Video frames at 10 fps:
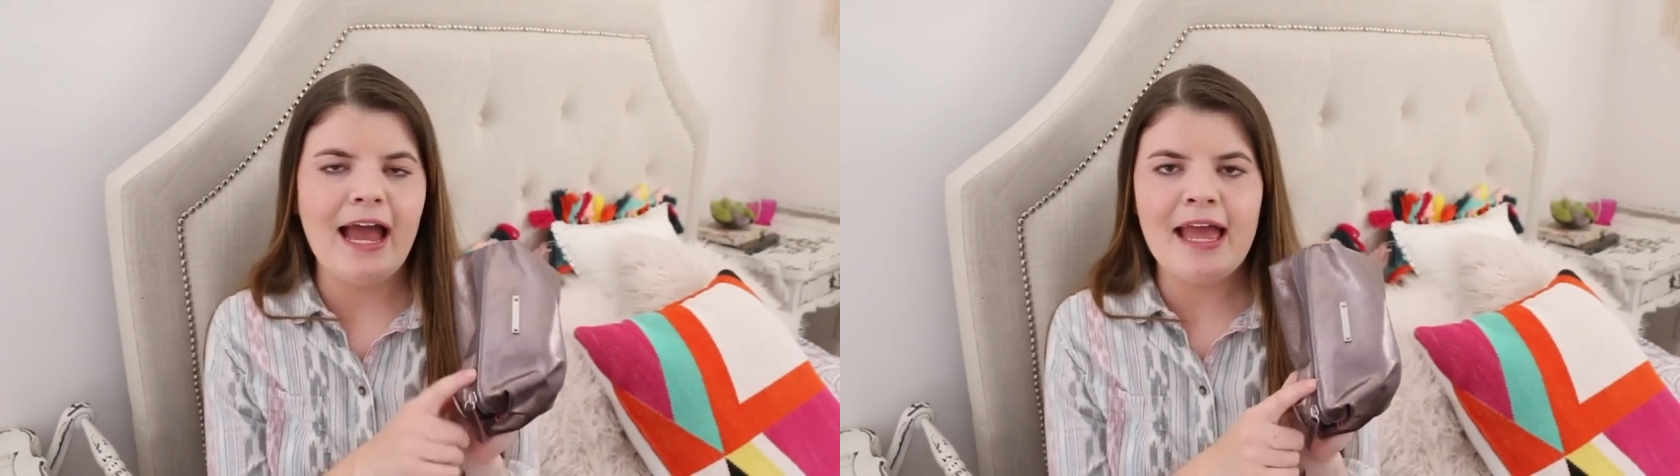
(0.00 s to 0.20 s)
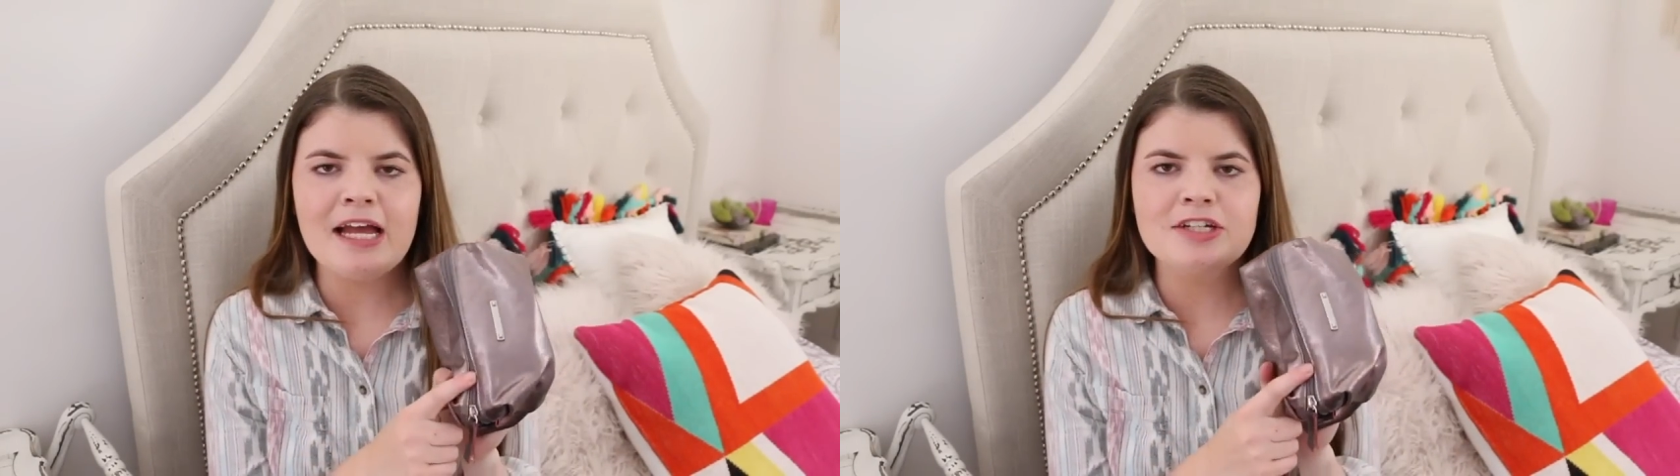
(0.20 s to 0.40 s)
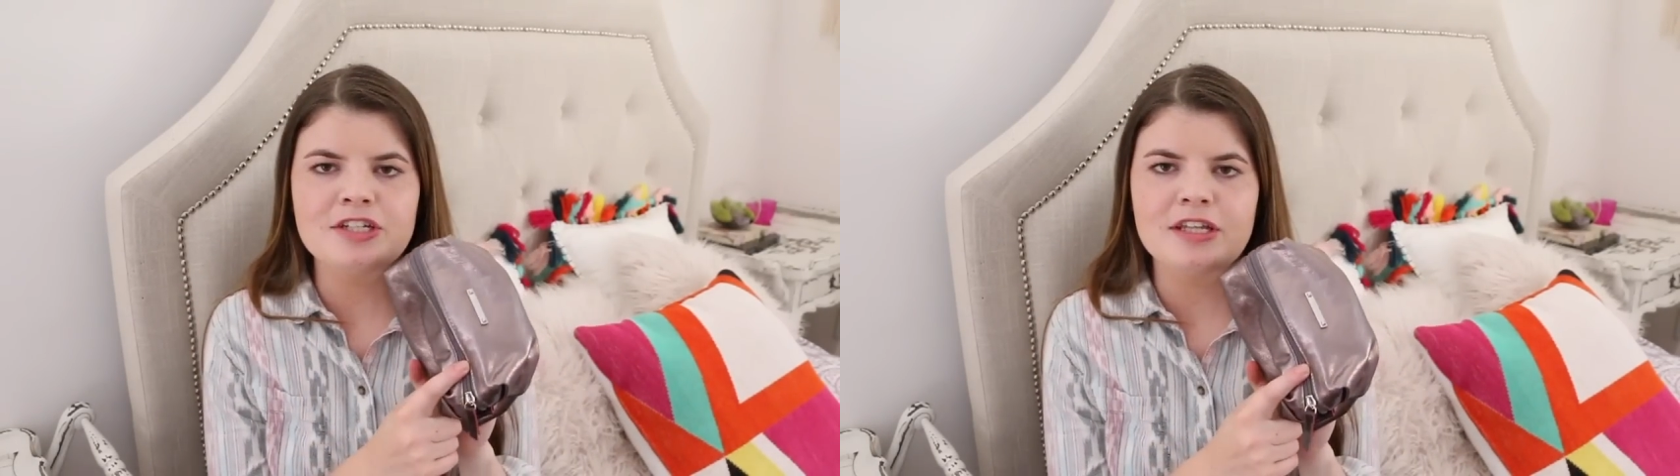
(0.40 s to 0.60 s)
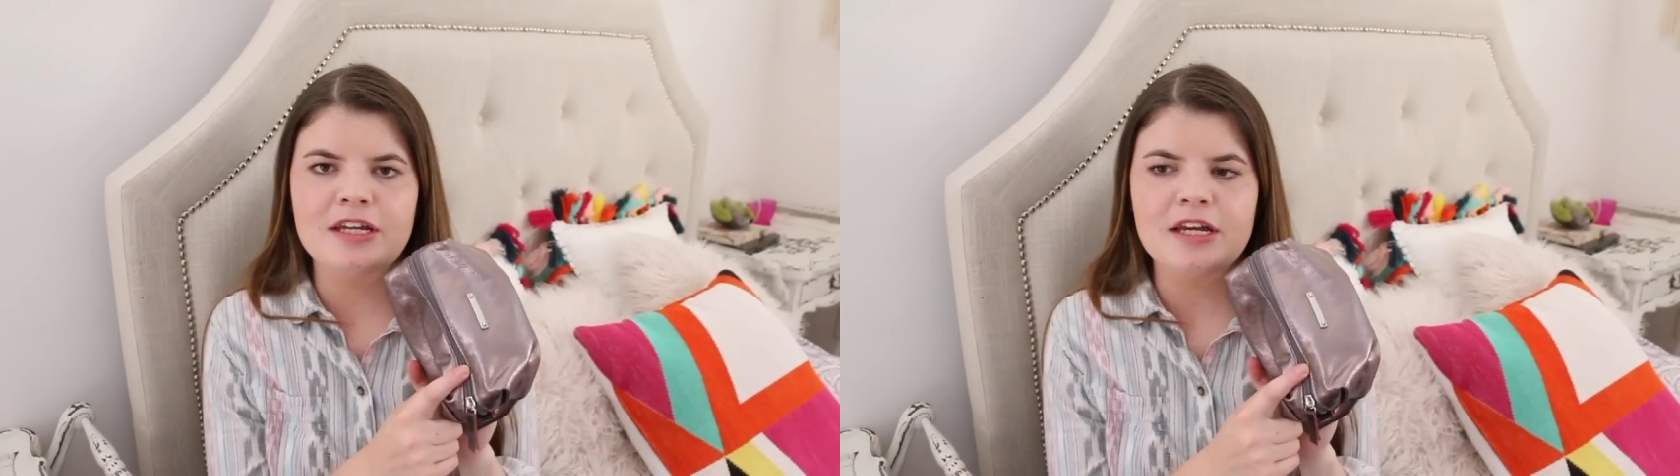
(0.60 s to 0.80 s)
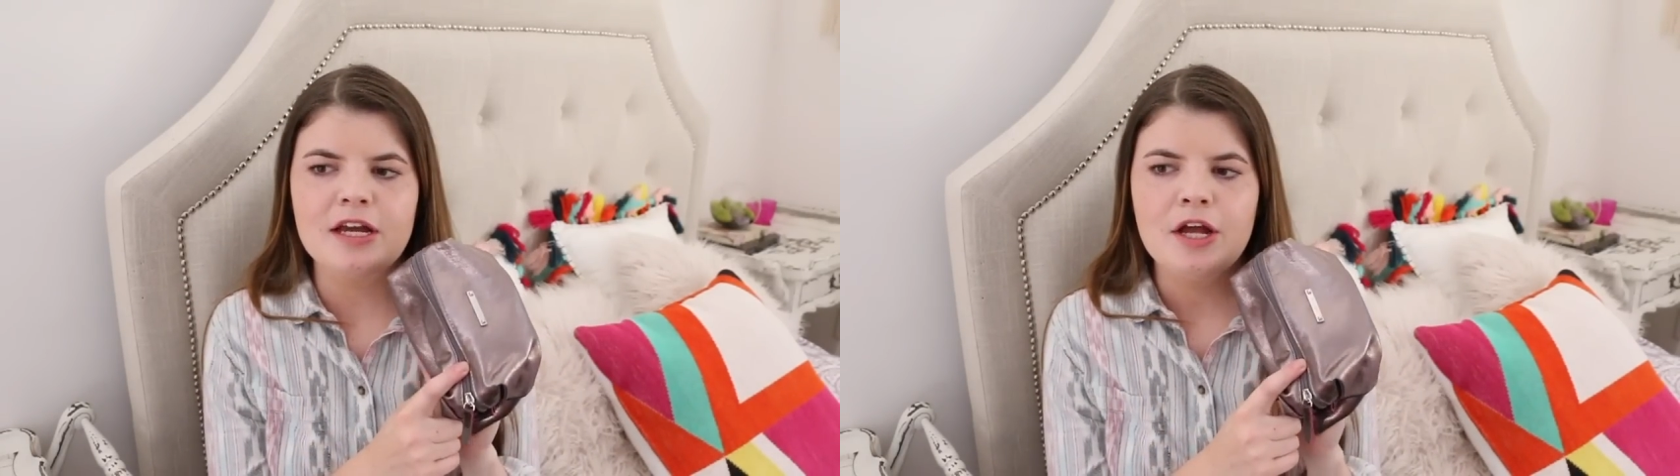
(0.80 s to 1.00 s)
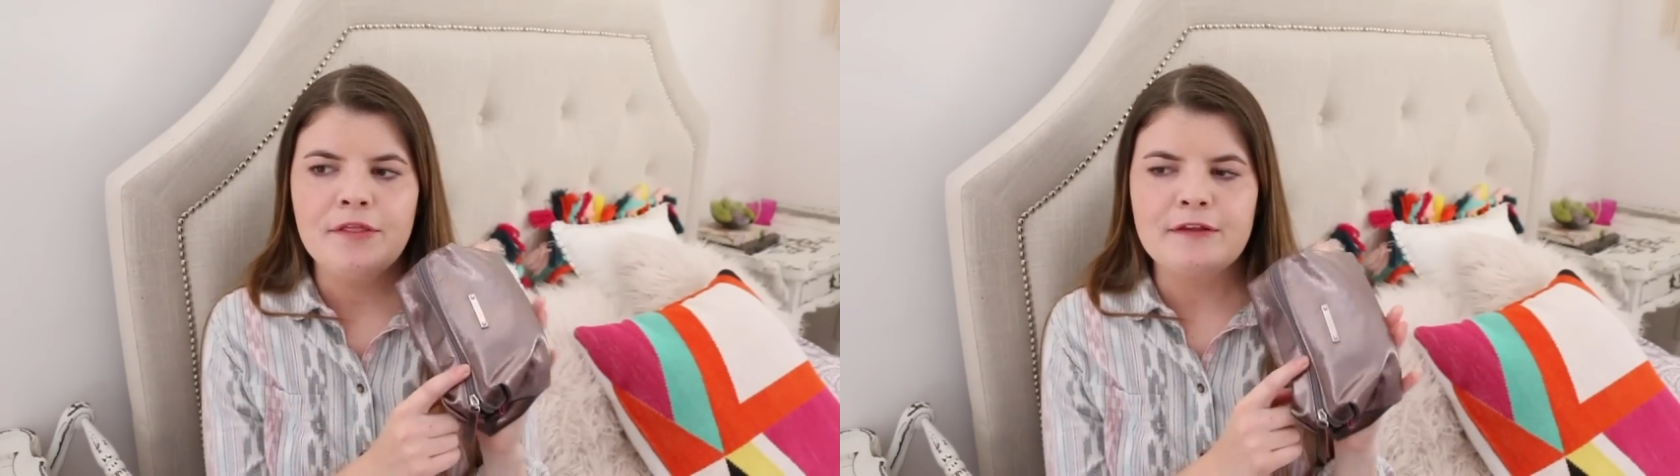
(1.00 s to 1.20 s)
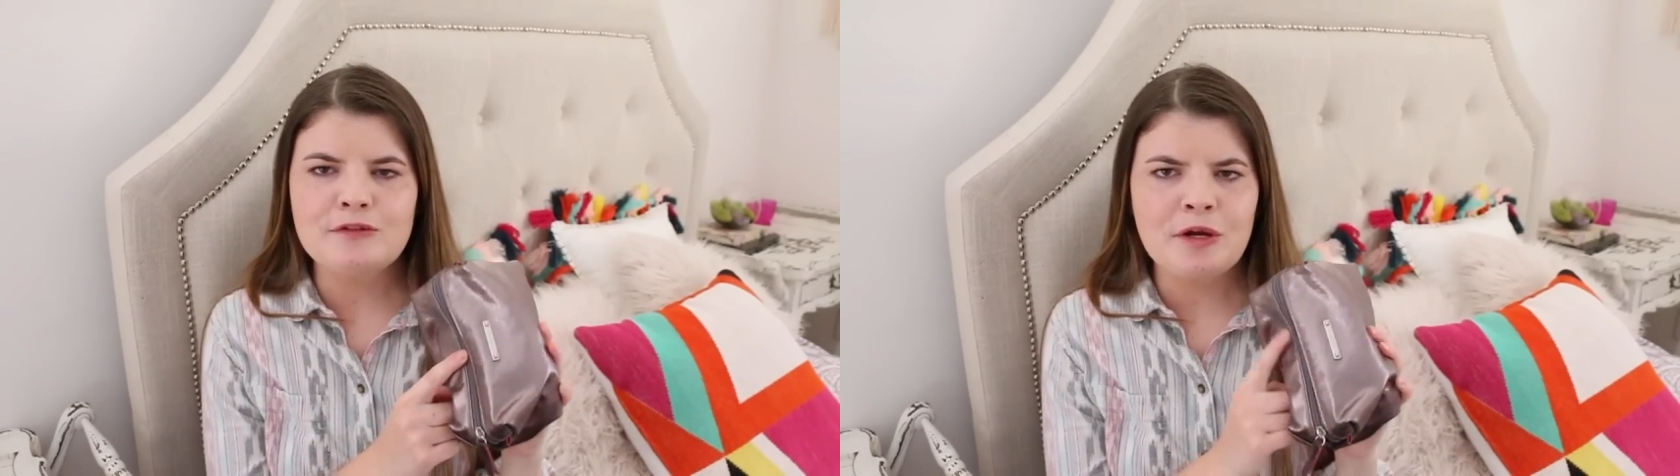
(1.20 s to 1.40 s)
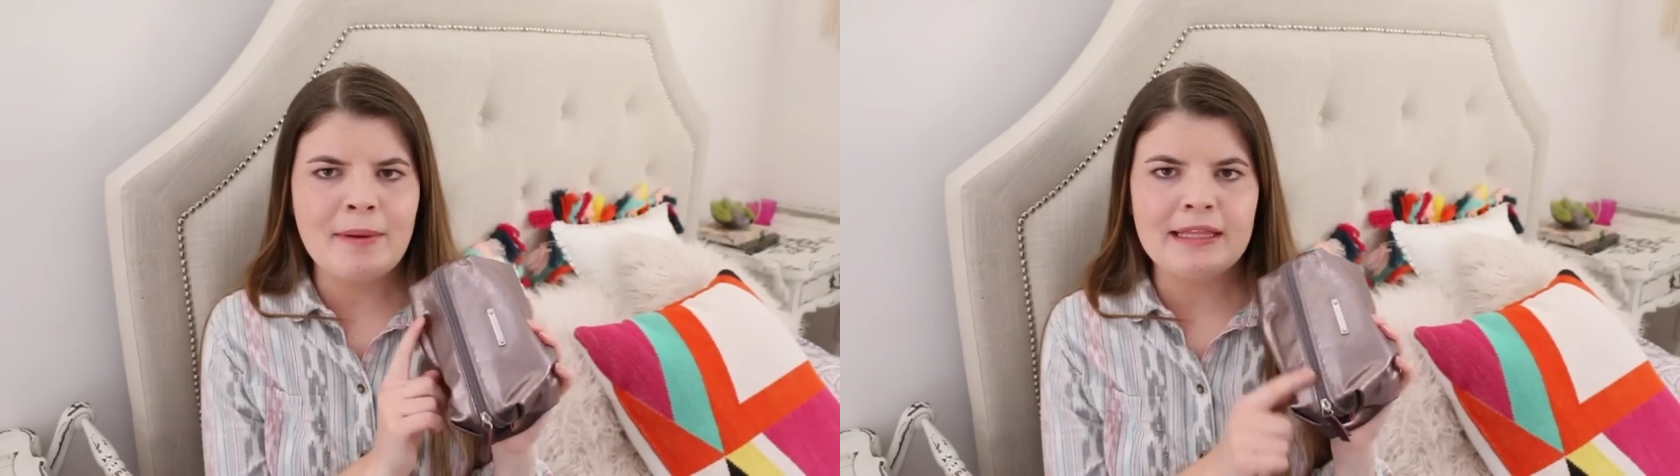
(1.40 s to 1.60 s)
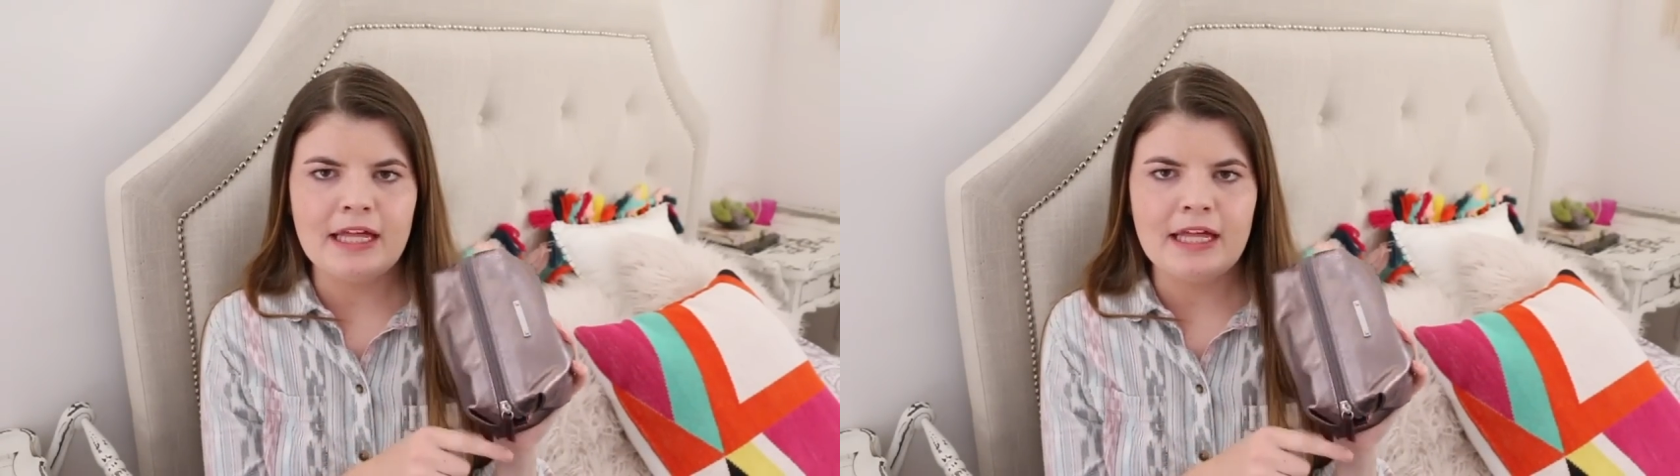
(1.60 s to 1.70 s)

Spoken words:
I actually, this is one of my